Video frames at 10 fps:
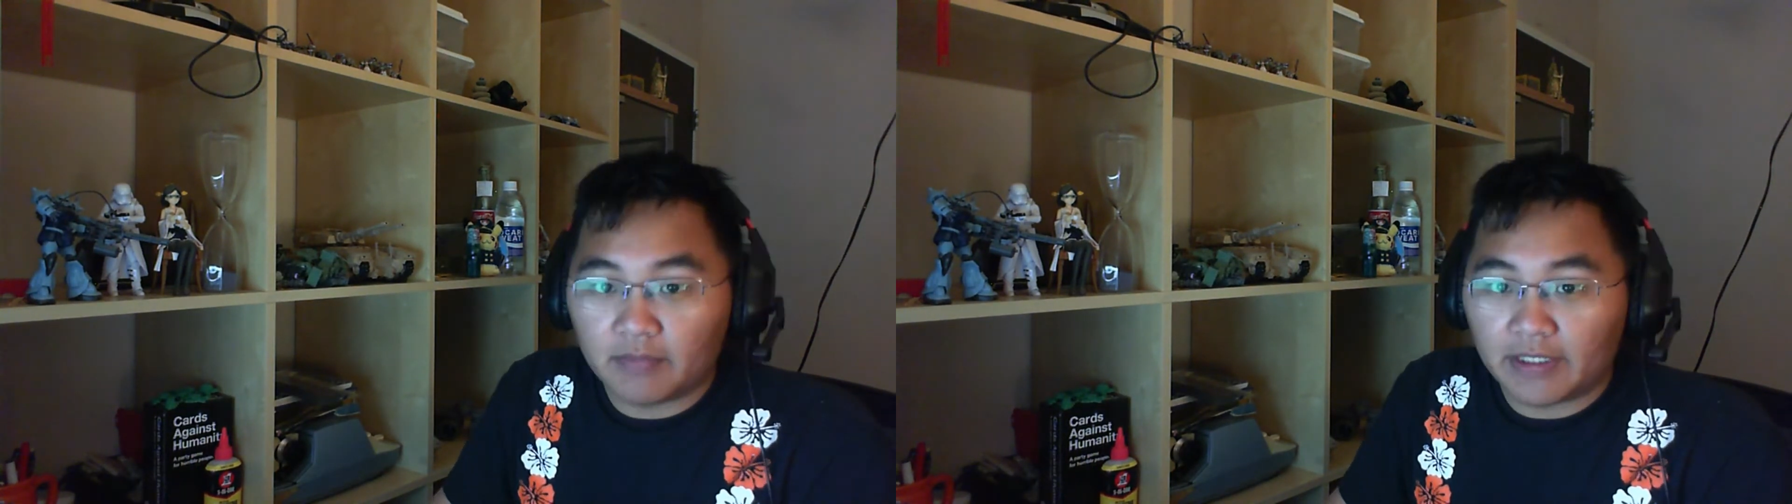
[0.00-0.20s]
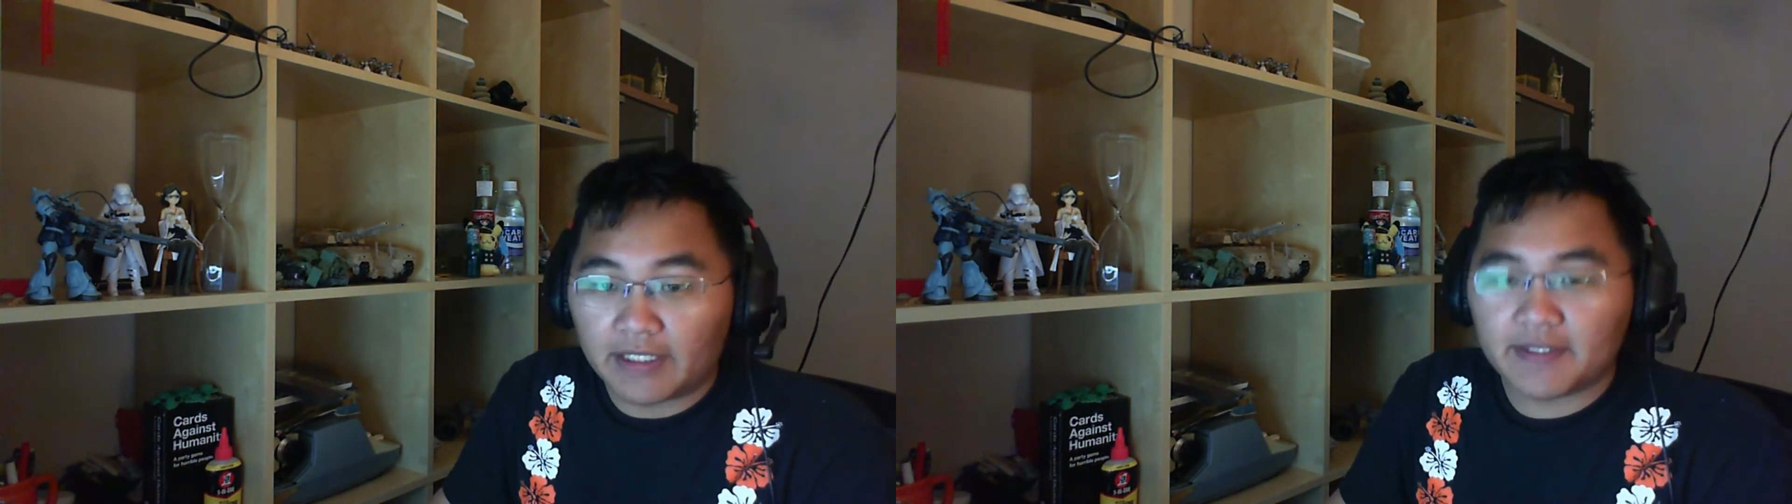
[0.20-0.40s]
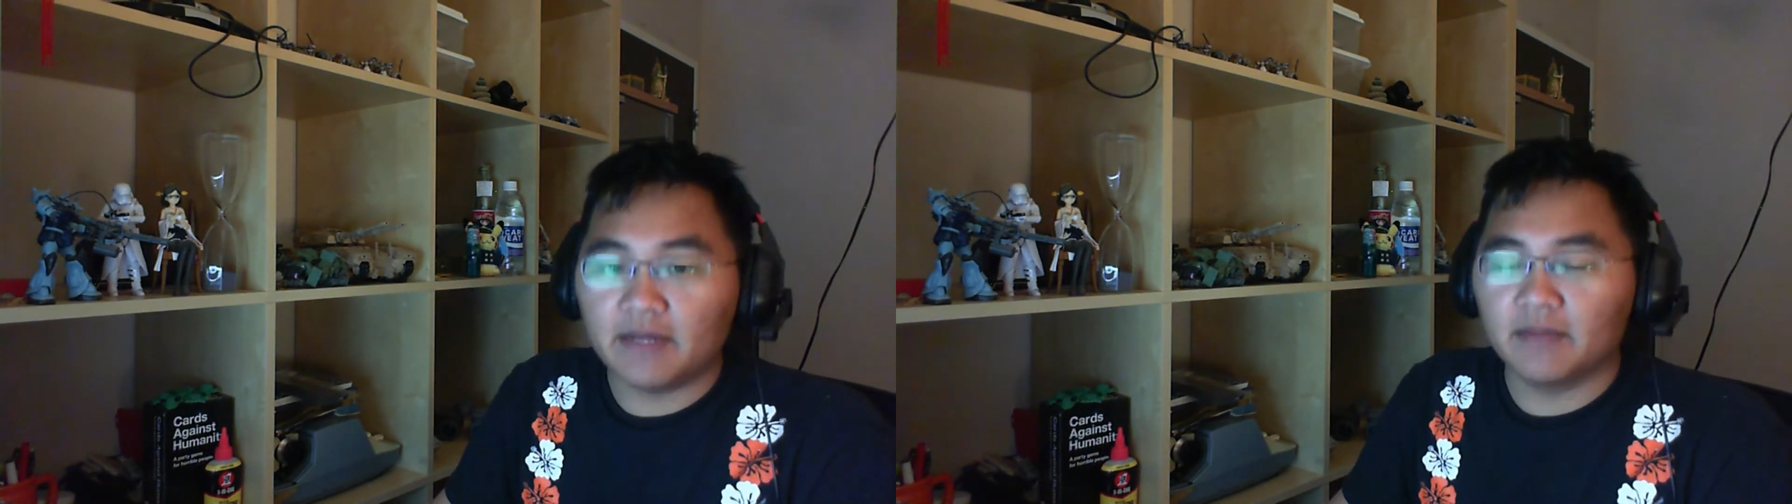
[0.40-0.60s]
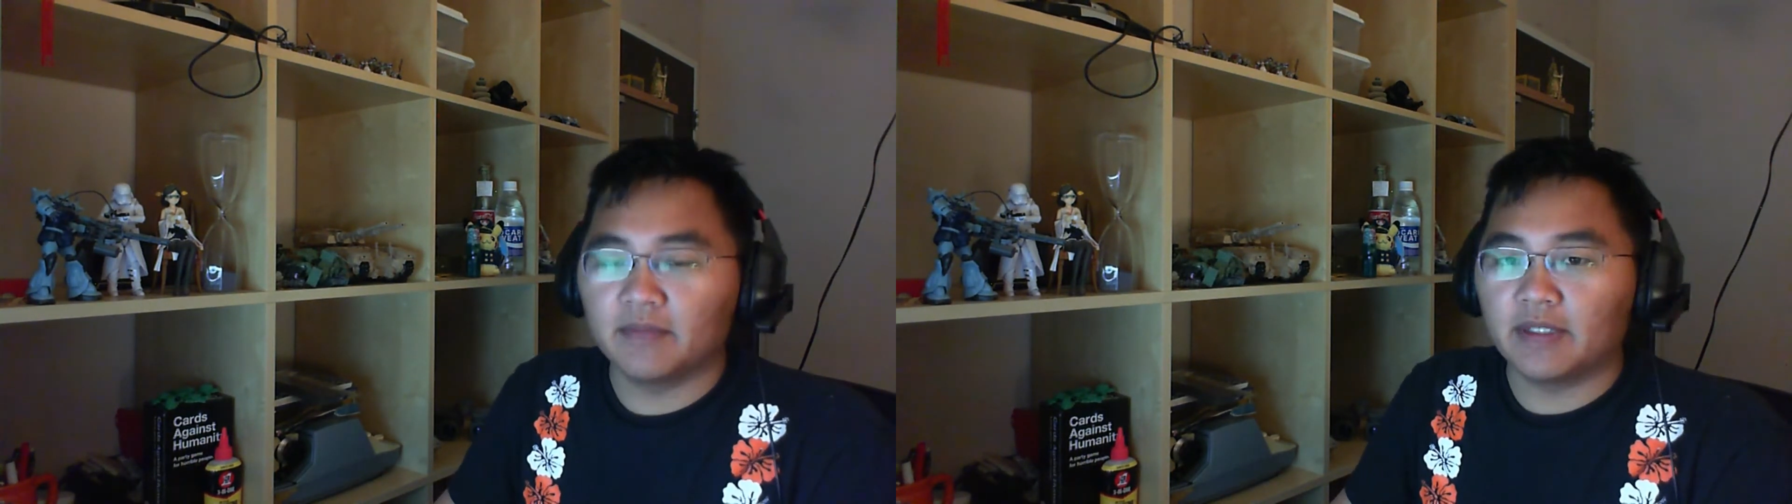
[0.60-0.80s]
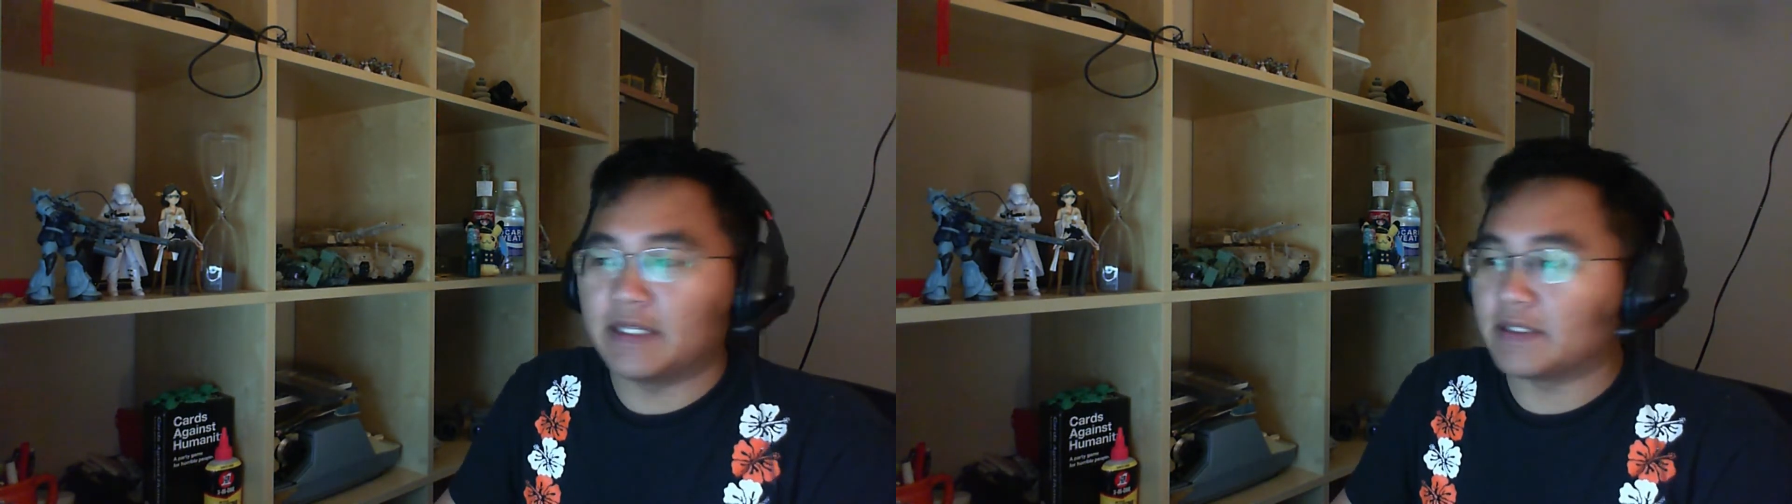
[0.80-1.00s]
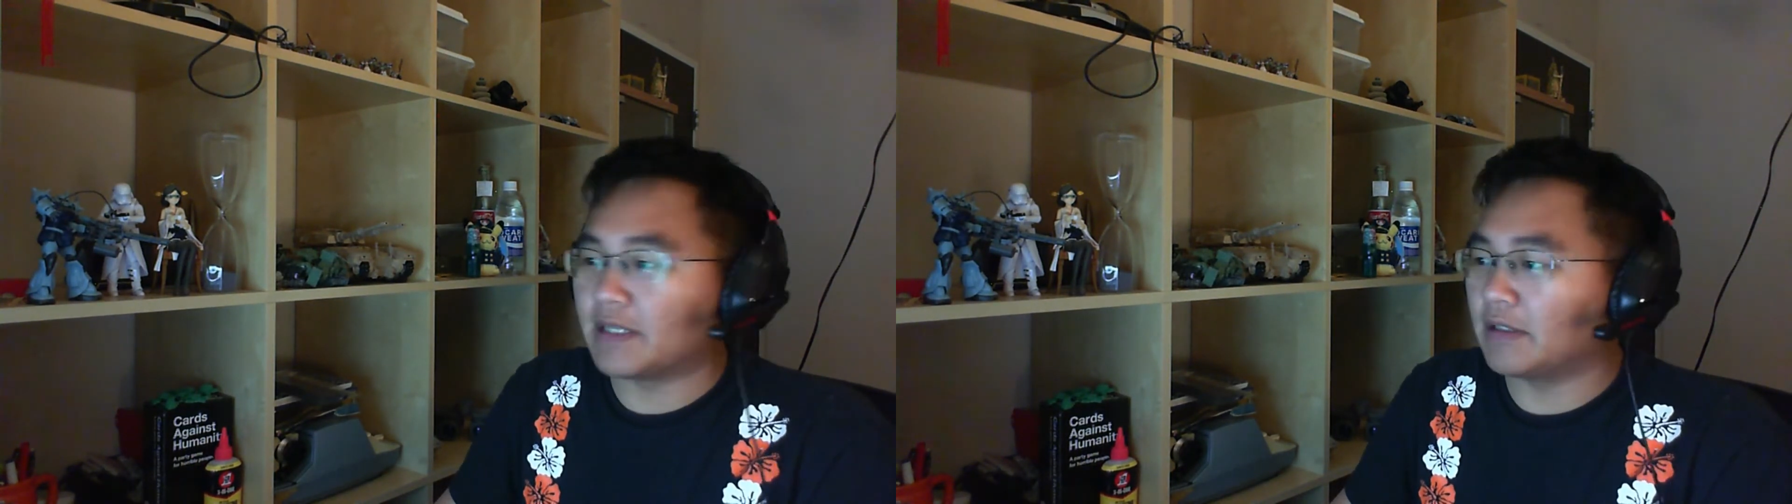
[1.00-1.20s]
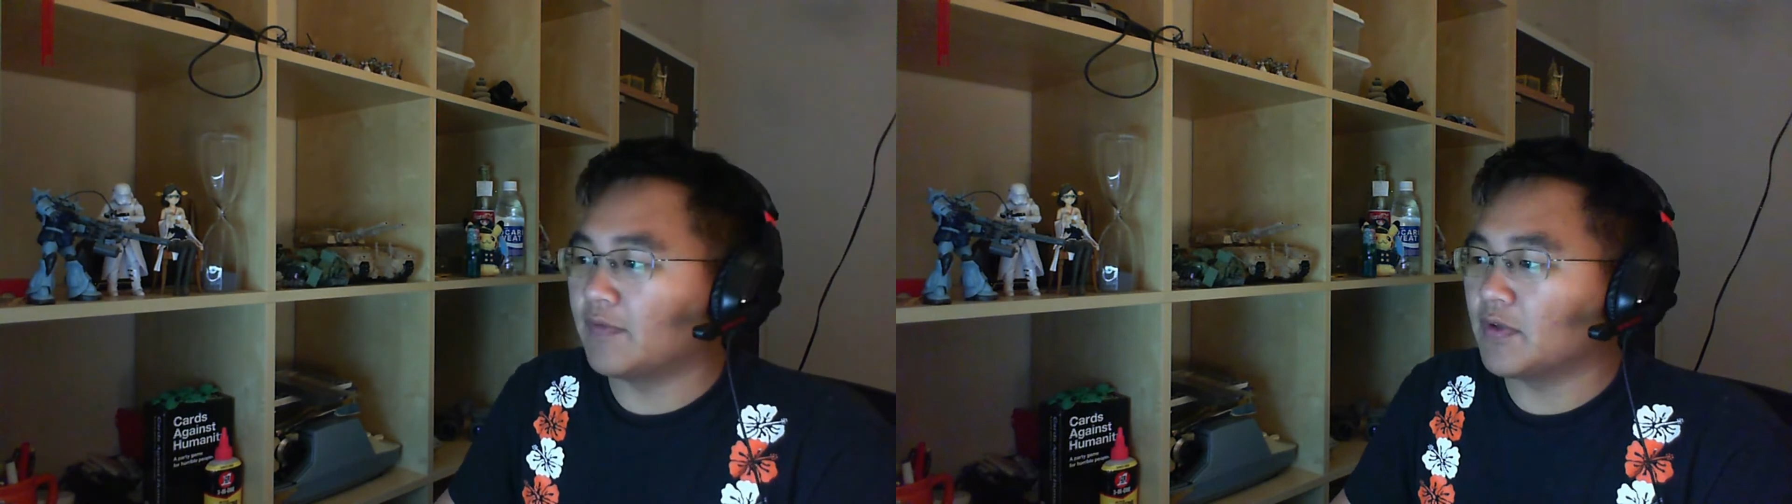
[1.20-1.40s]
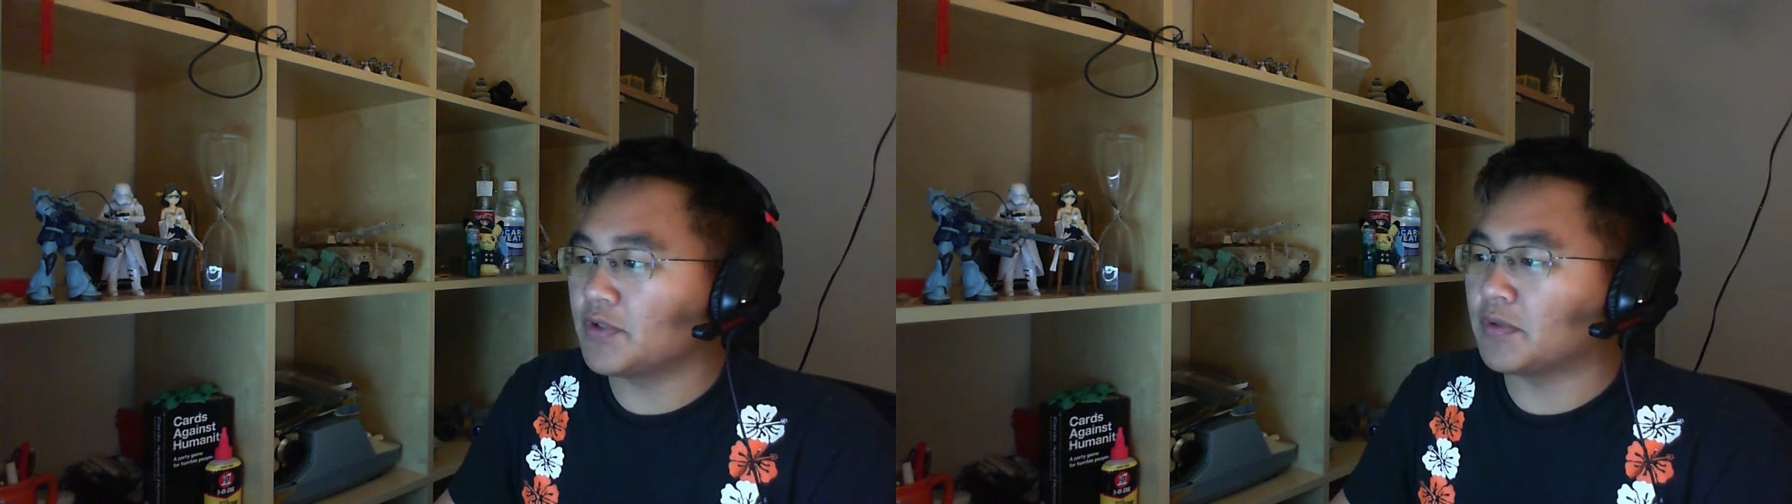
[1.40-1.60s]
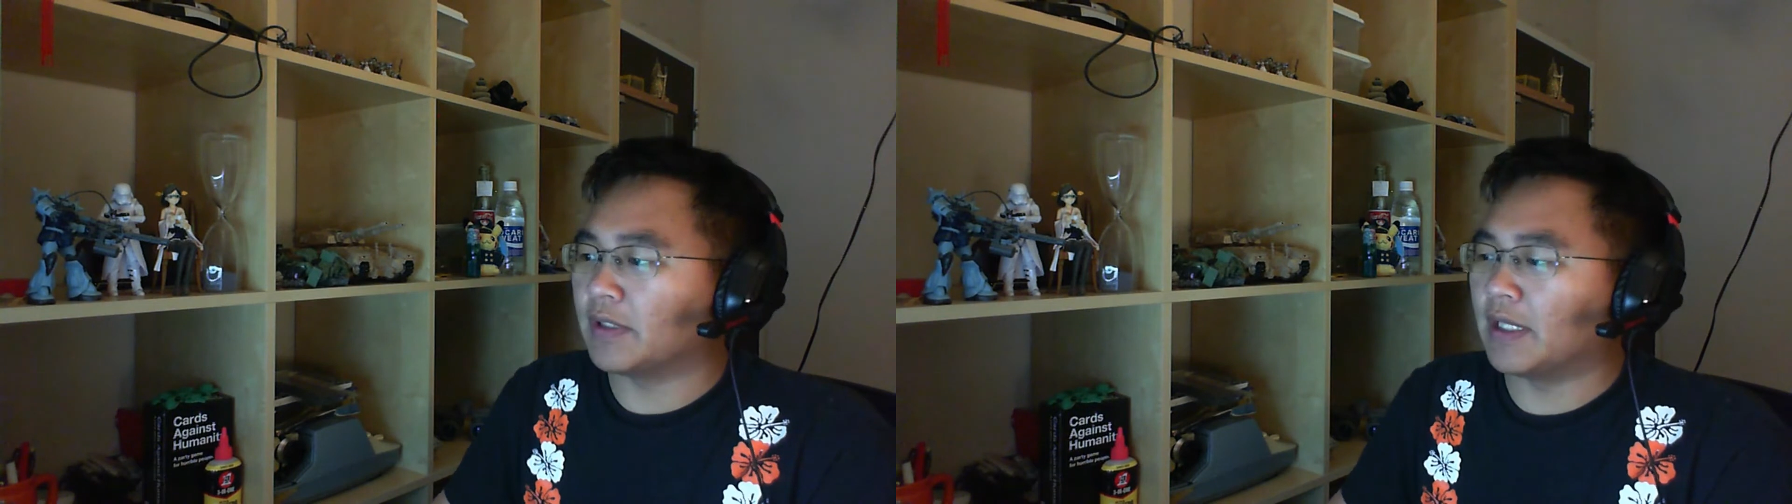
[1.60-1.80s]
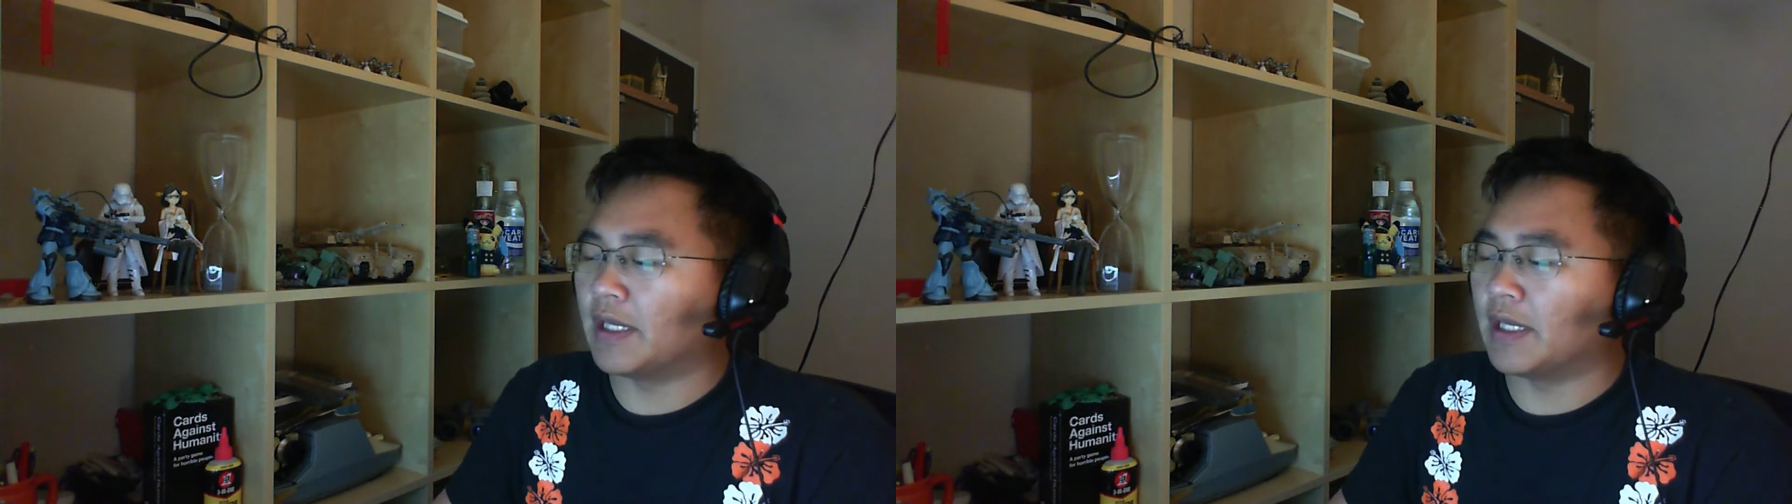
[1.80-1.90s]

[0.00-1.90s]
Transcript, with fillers: like I said, entirely virtual.